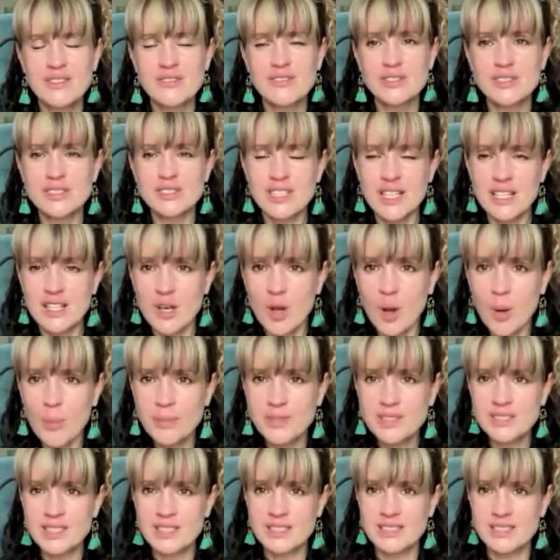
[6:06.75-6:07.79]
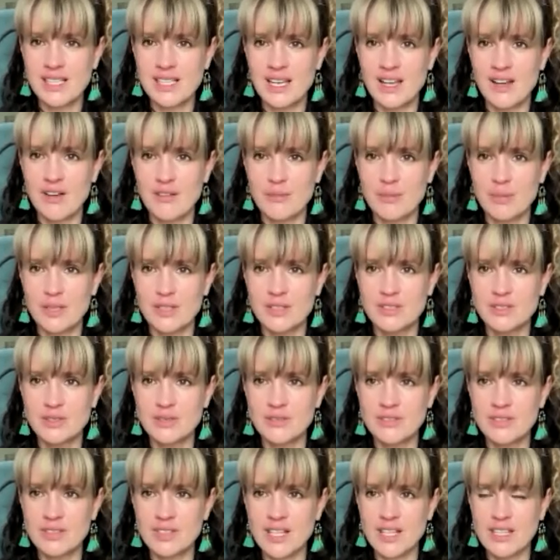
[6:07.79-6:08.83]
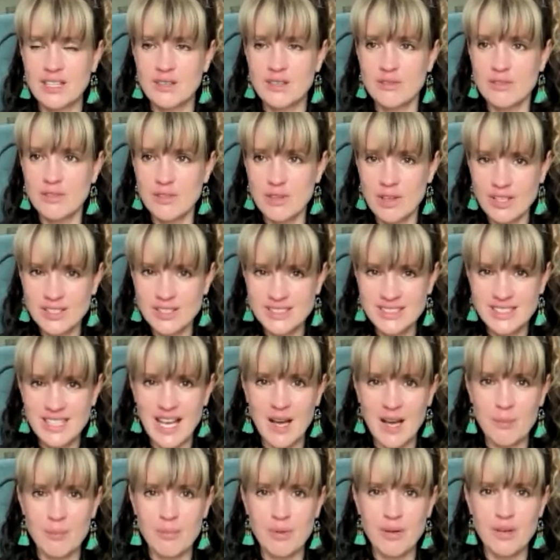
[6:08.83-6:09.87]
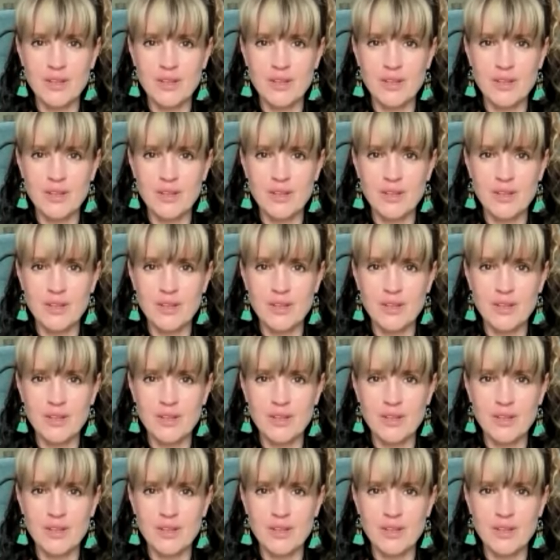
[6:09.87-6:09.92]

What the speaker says: it feels like the opposite to love, because you feel like you've lost that.